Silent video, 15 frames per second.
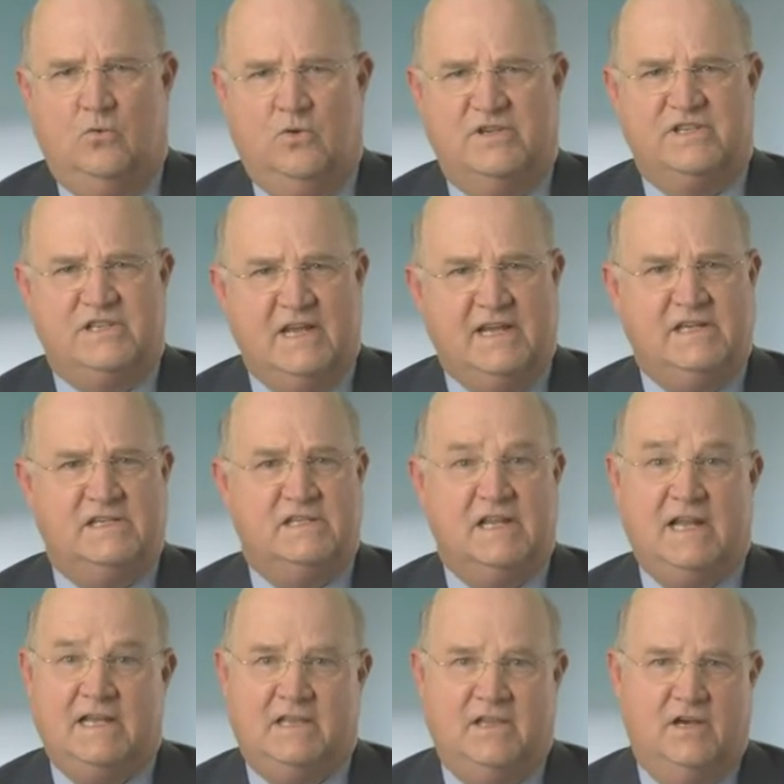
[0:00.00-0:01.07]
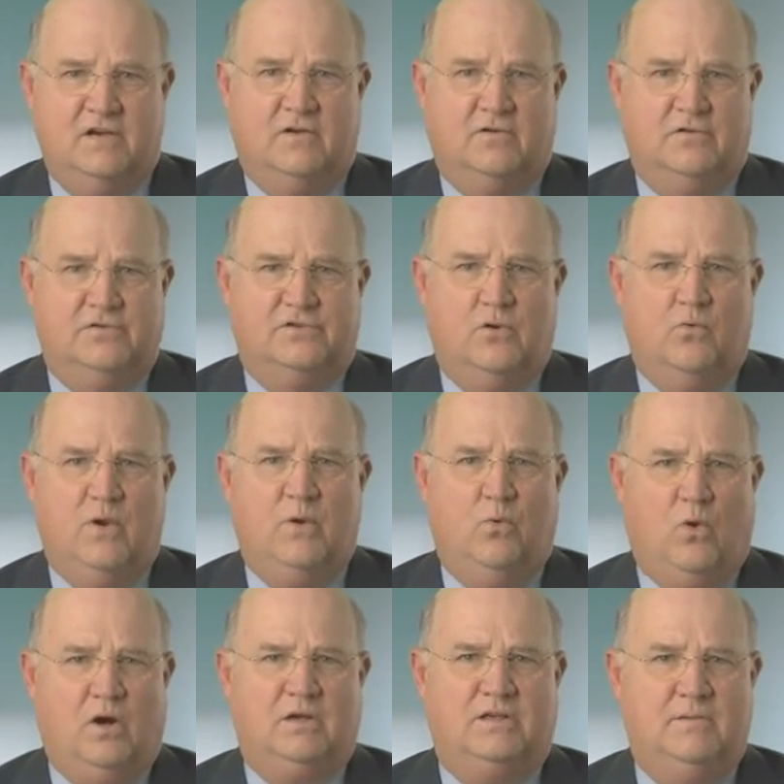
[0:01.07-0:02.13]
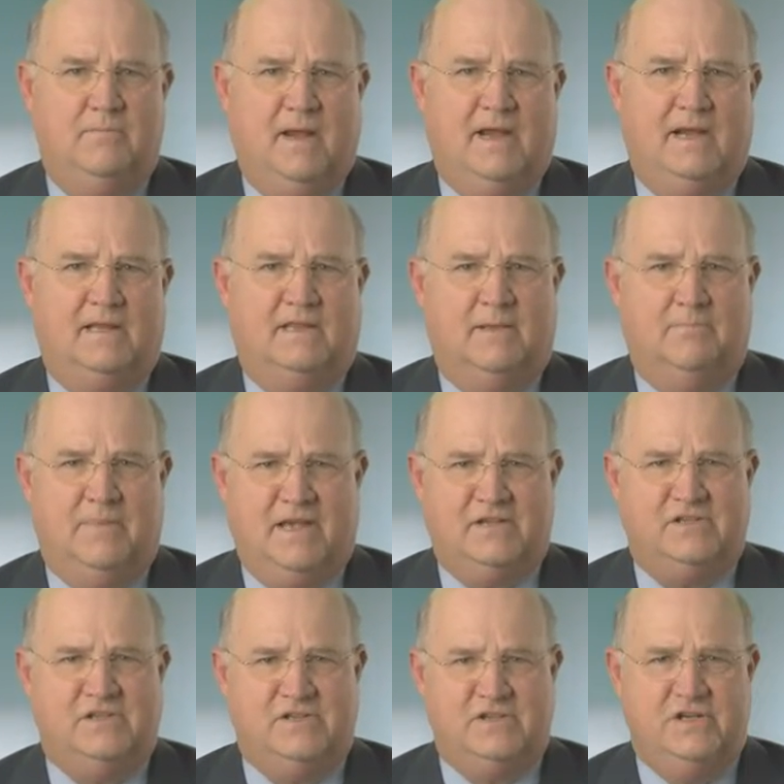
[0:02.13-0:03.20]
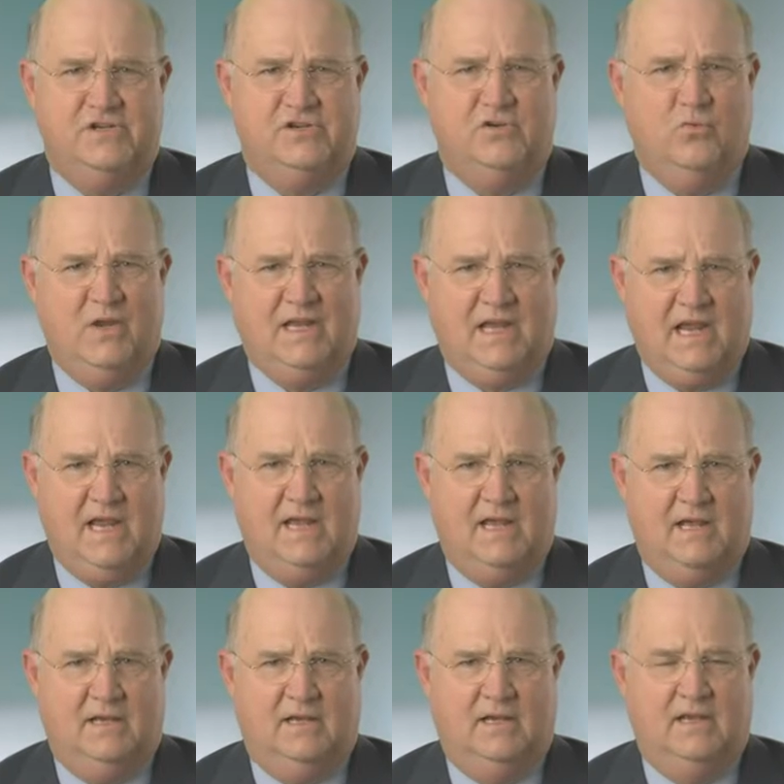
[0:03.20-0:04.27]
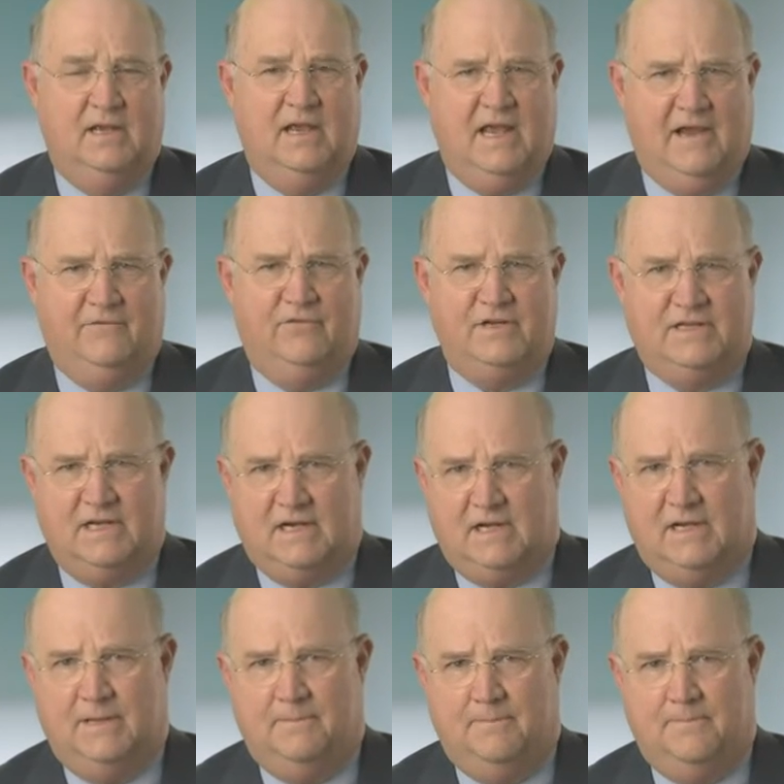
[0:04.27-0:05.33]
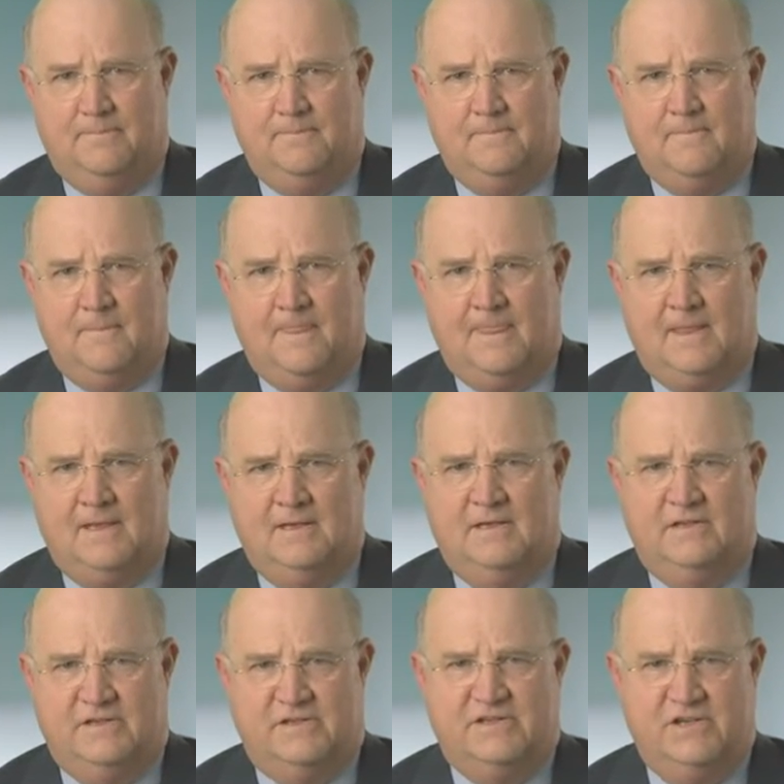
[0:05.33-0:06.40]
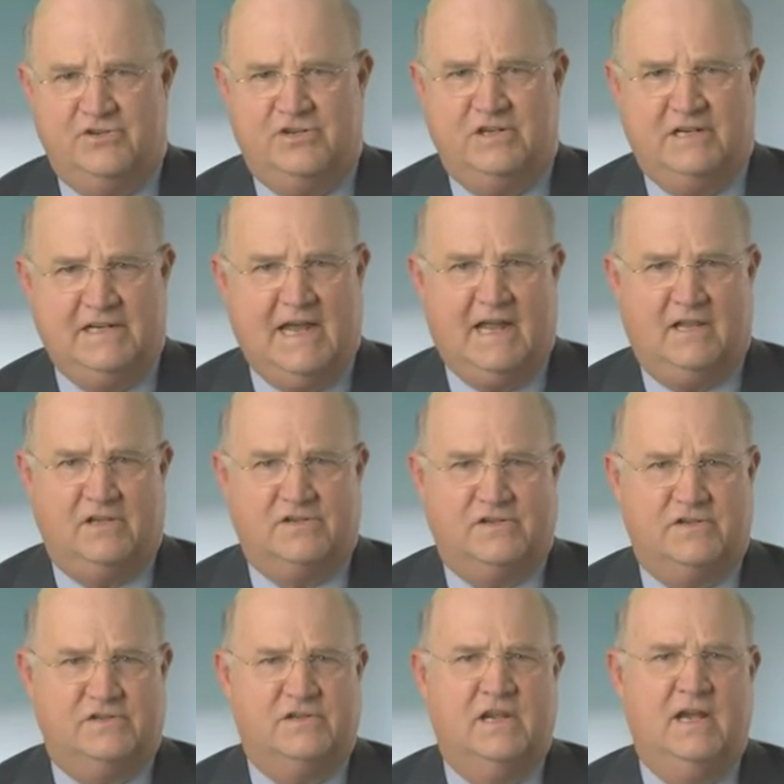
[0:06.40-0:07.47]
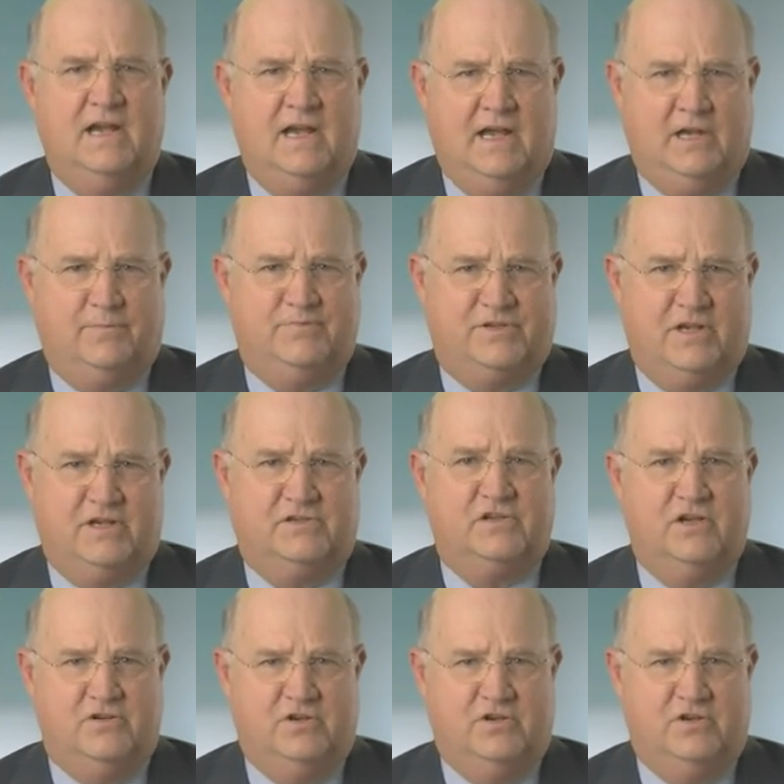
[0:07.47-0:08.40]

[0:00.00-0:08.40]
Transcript: With stakes like those, we work to make the best decision we can every time. Decision analysis helps us